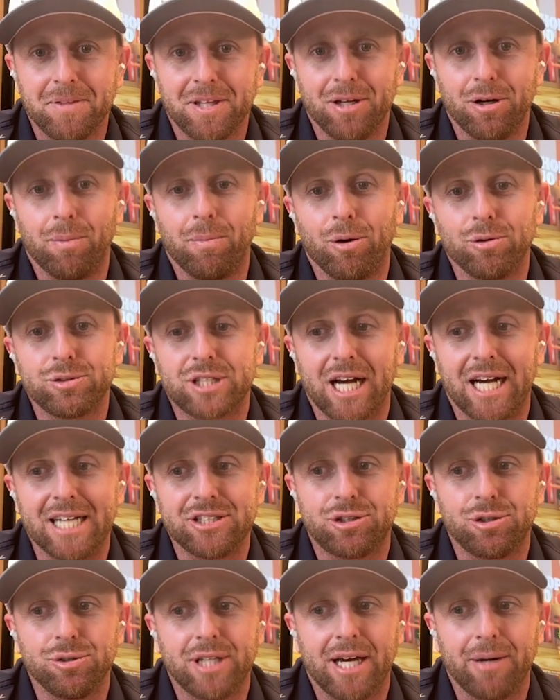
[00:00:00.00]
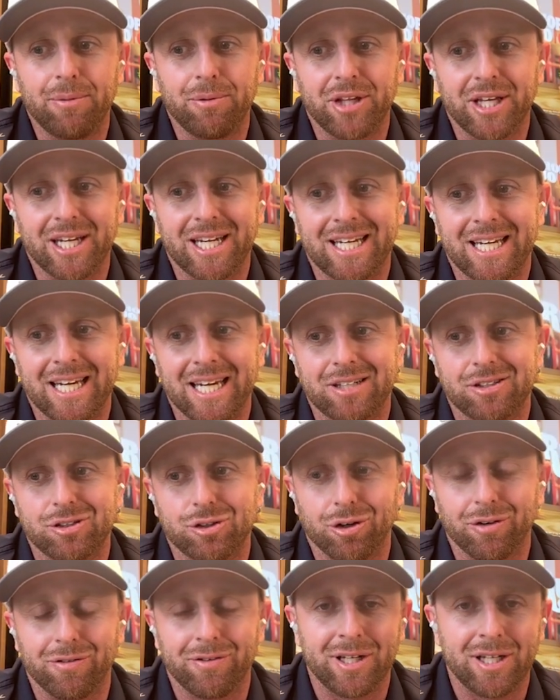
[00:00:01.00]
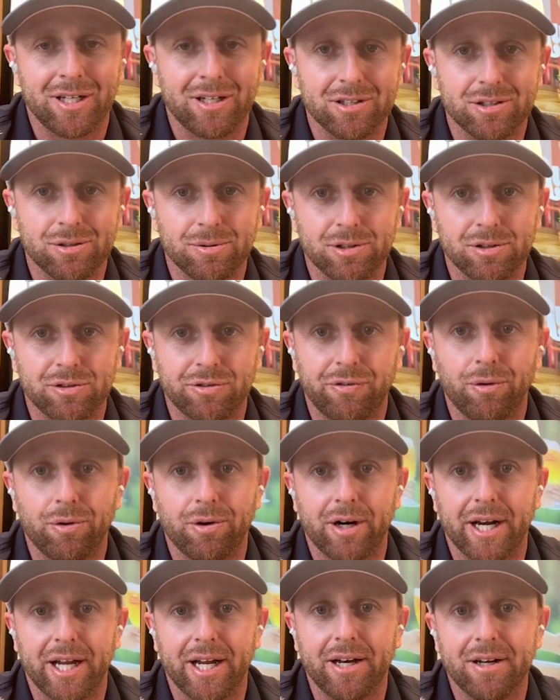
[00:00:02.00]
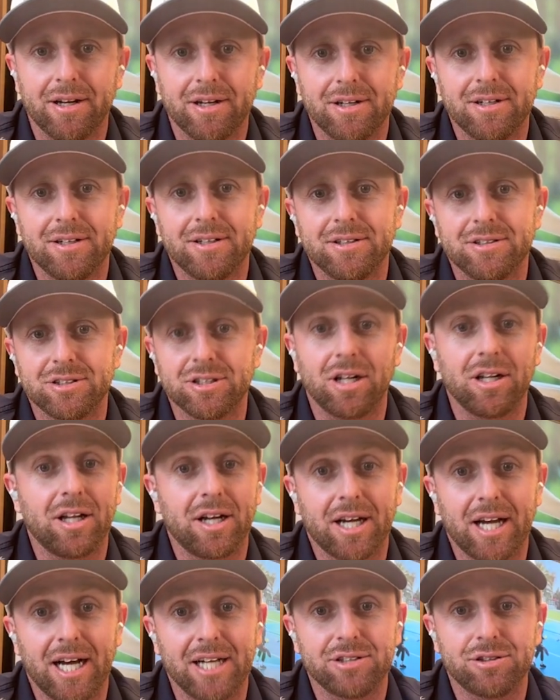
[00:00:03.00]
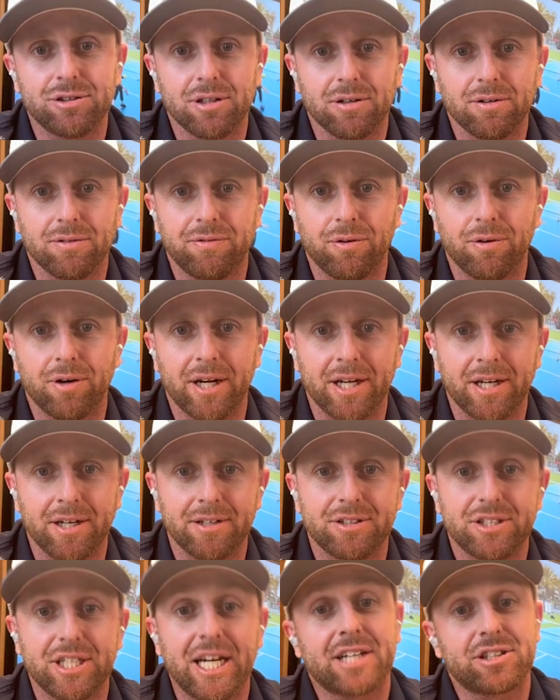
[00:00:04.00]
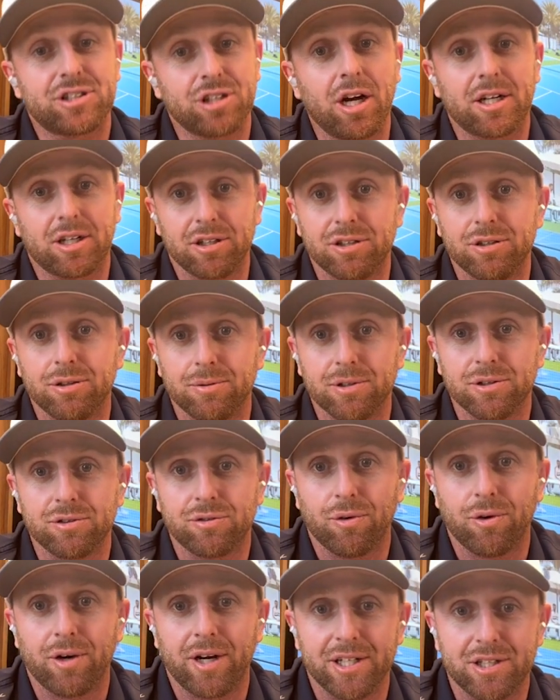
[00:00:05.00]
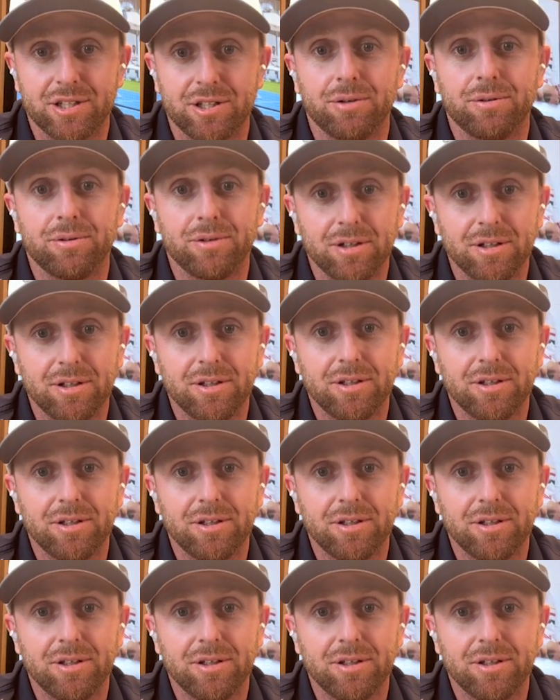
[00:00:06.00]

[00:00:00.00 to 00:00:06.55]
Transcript: most guys do that with like a kick serve, and he does it with his forehand. There's not a lot of guys do that with forehand. Jack Sock could do it with his forehand too.